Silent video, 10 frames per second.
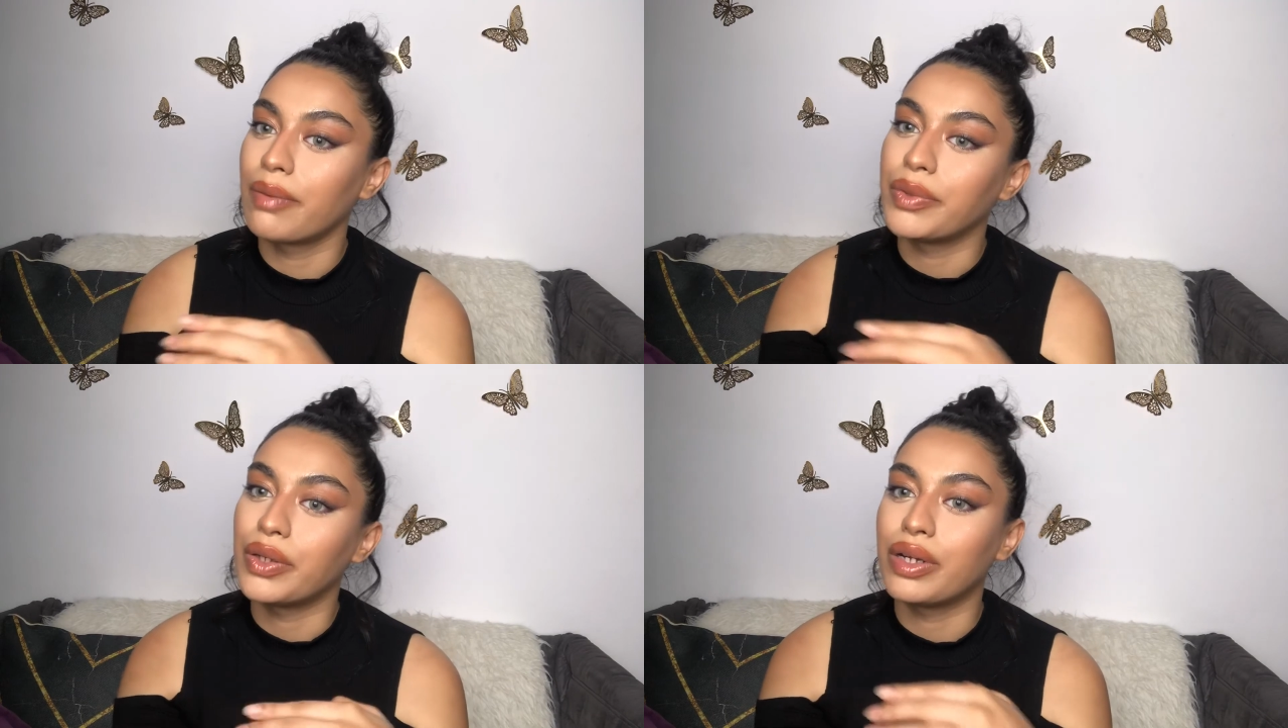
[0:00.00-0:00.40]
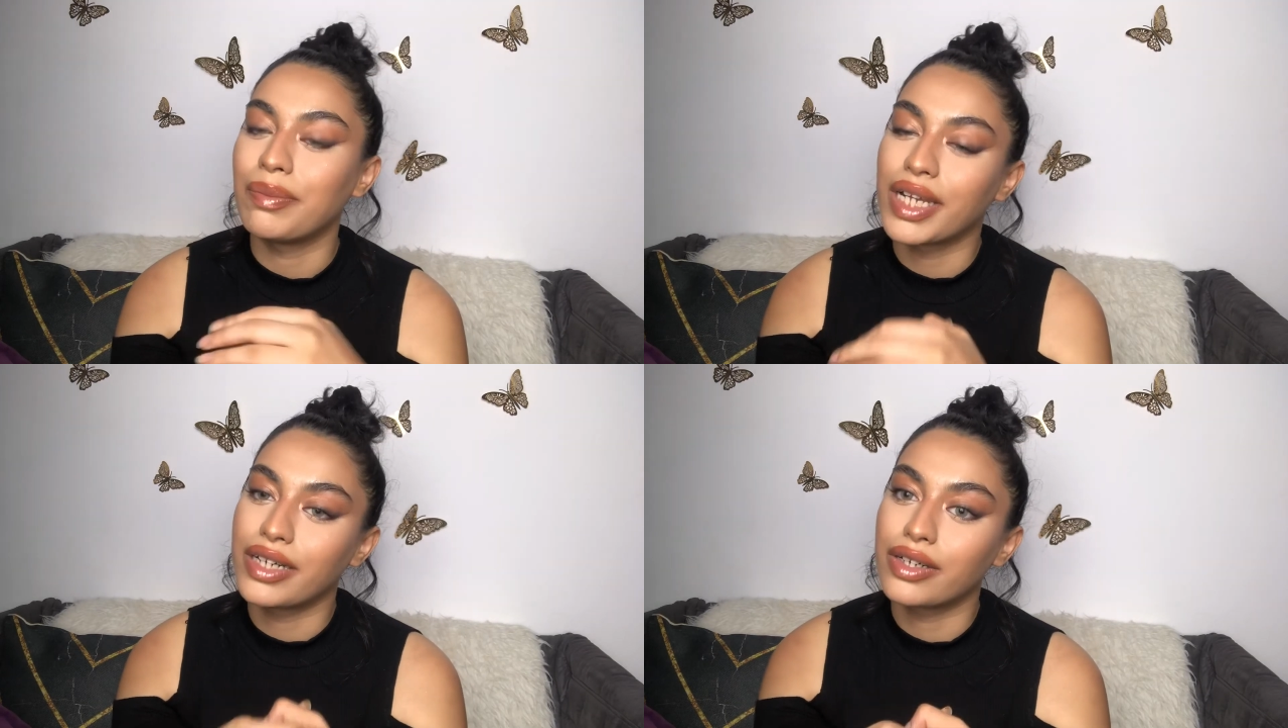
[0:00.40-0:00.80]
a beauty
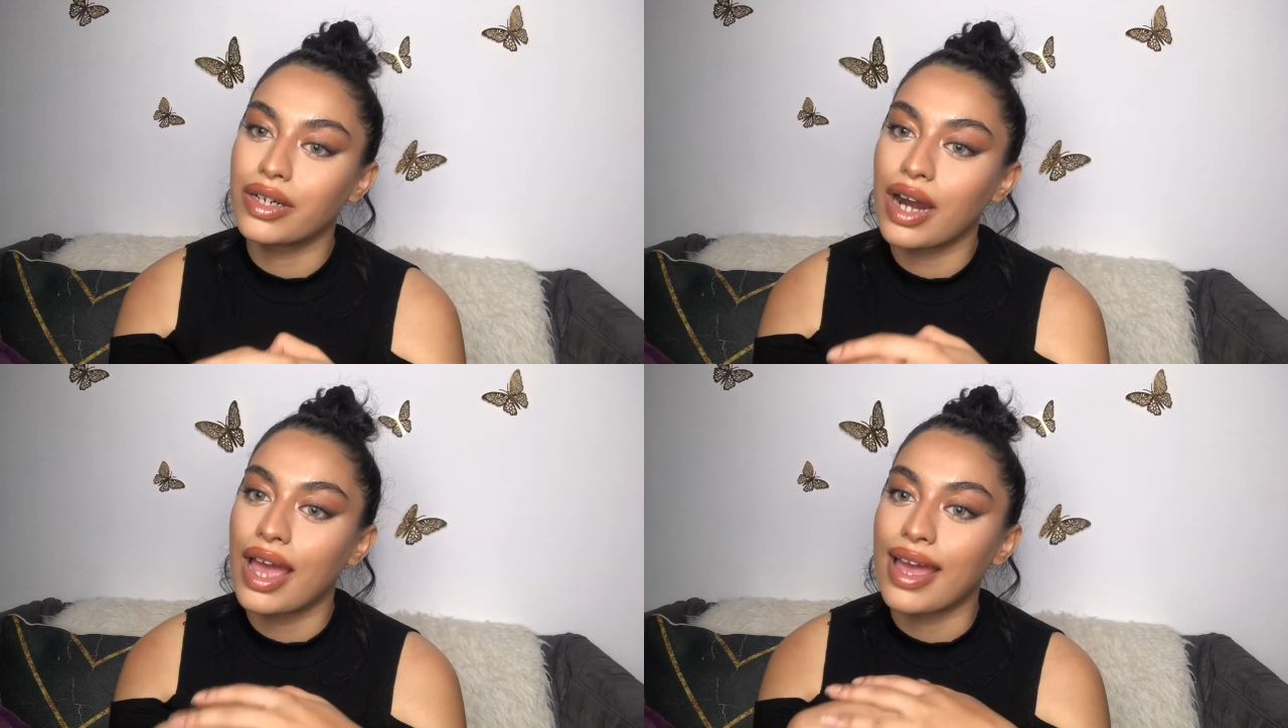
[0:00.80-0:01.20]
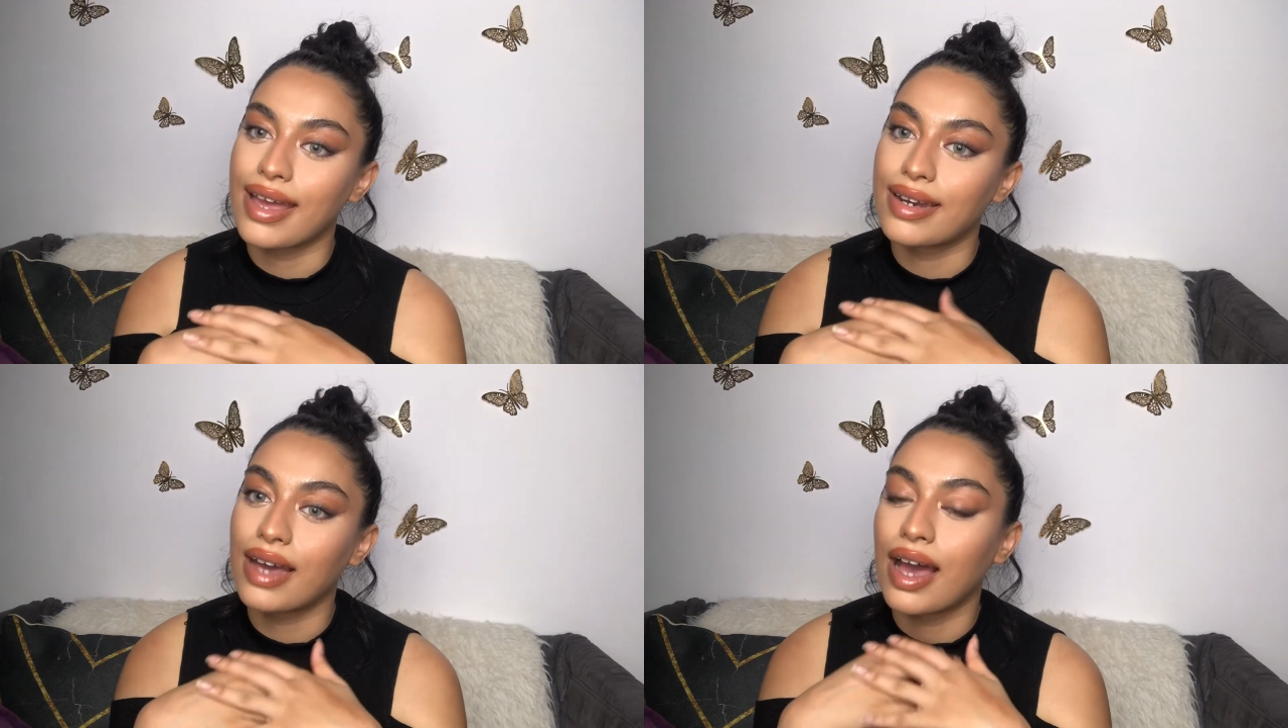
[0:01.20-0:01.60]
blender,
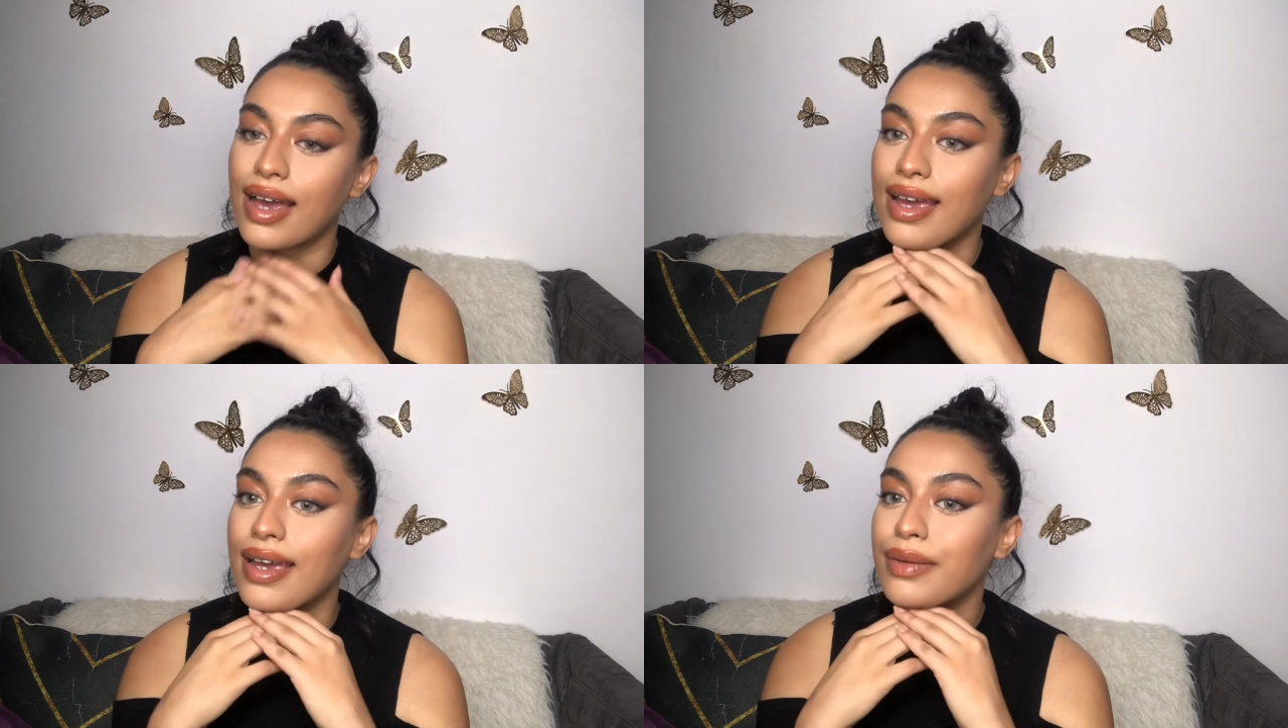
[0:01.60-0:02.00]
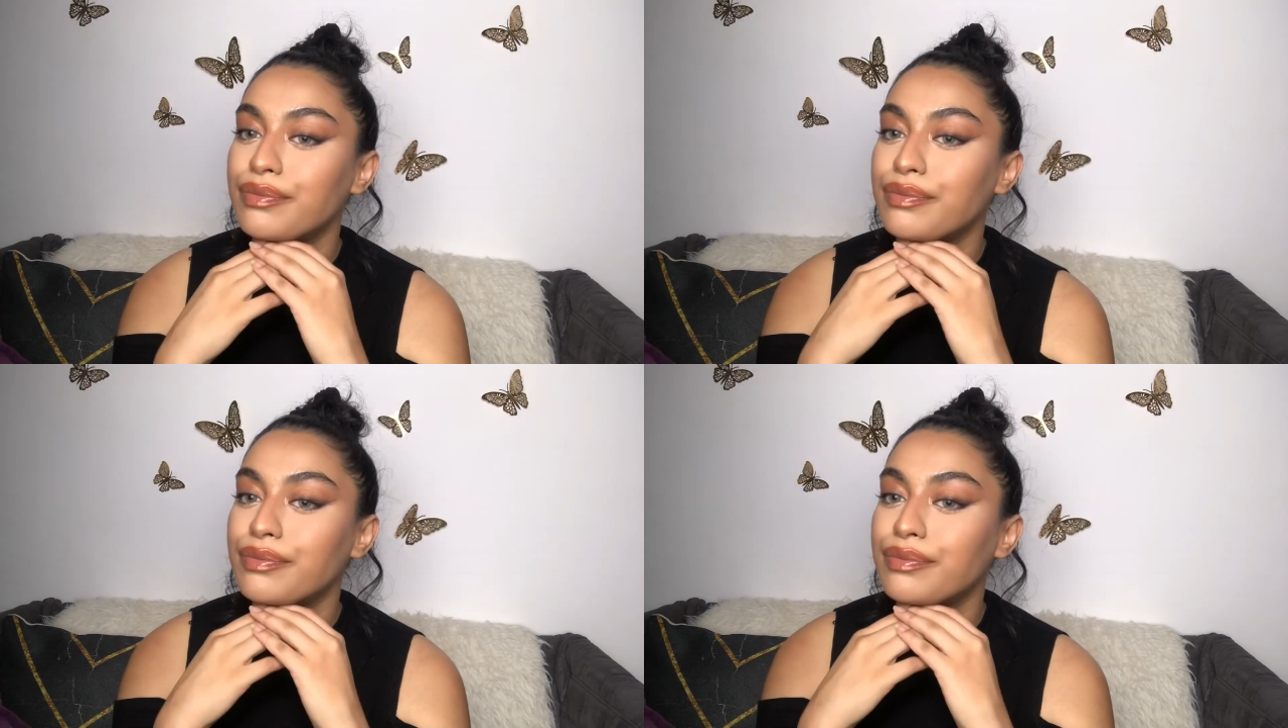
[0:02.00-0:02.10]
and I